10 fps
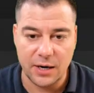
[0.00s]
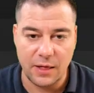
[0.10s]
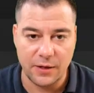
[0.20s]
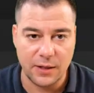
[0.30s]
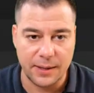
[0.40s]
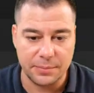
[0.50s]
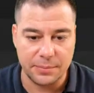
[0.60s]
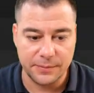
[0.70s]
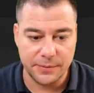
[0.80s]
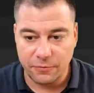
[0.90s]
another clip
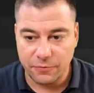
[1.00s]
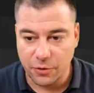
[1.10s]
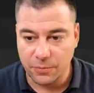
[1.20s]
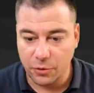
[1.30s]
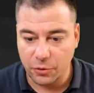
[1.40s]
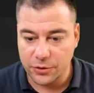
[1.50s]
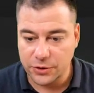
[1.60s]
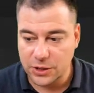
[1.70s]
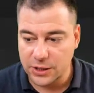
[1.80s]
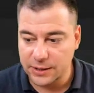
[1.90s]
from all
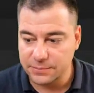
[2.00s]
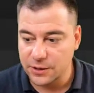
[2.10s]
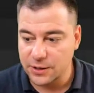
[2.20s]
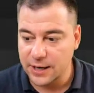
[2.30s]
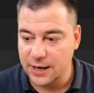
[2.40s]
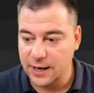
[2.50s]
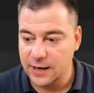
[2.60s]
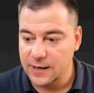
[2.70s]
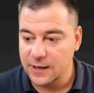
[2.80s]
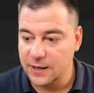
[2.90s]
these clips that
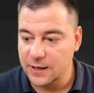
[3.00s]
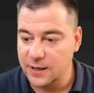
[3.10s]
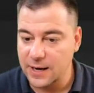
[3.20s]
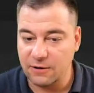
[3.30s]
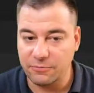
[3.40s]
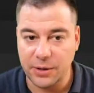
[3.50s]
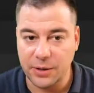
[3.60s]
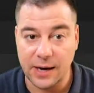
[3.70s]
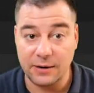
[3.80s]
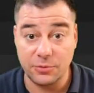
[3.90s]
uh, have
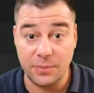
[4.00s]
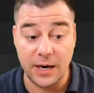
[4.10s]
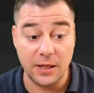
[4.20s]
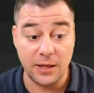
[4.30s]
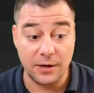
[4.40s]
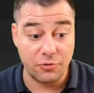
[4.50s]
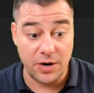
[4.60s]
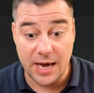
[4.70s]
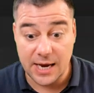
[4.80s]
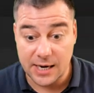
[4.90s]
been automatically
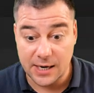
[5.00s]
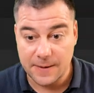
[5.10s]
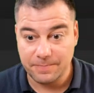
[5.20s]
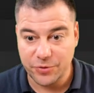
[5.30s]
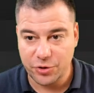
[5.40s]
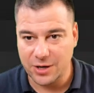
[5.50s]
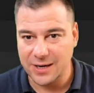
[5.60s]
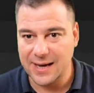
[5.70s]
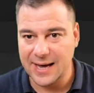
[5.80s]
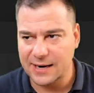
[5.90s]
created. You
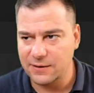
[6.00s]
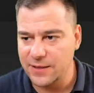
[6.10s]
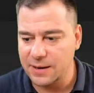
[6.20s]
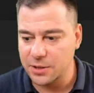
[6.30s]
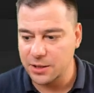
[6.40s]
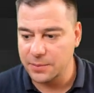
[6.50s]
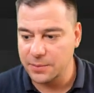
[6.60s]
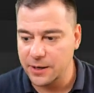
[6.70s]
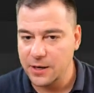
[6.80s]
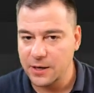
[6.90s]
can edit them a little bit.